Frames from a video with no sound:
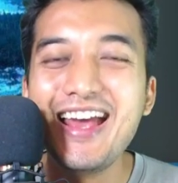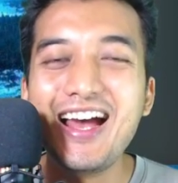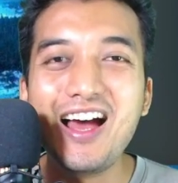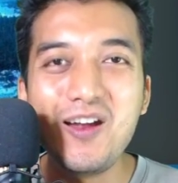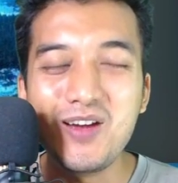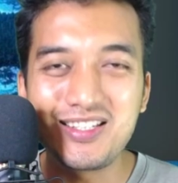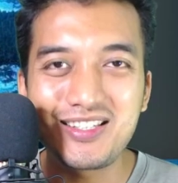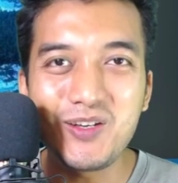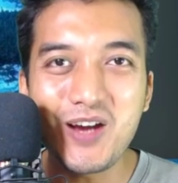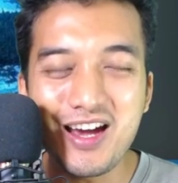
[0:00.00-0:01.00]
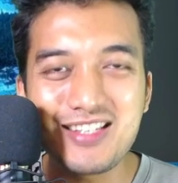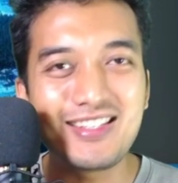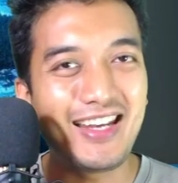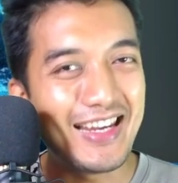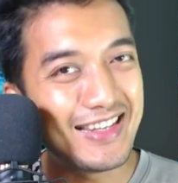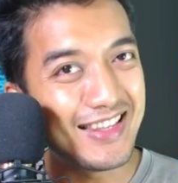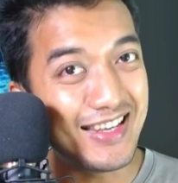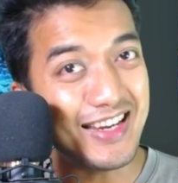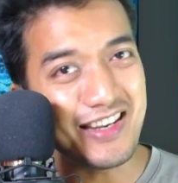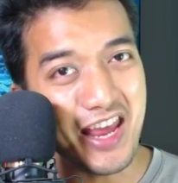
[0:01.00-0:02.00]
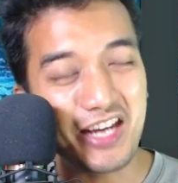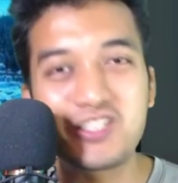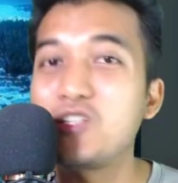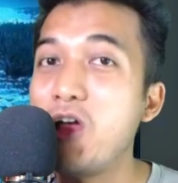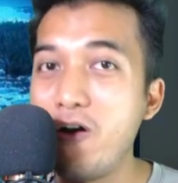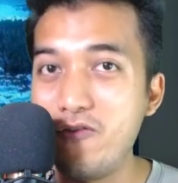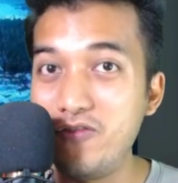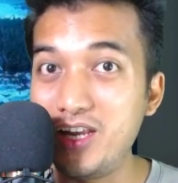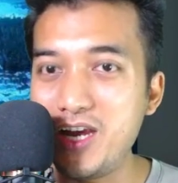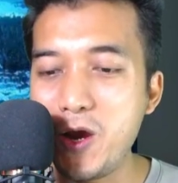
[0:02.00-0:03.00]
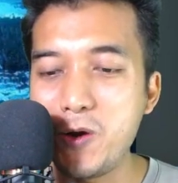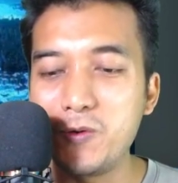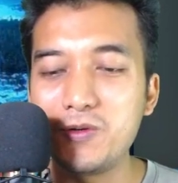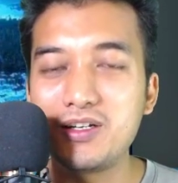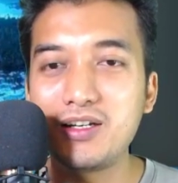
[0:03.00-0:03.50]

Anyways, see you guys in the next video.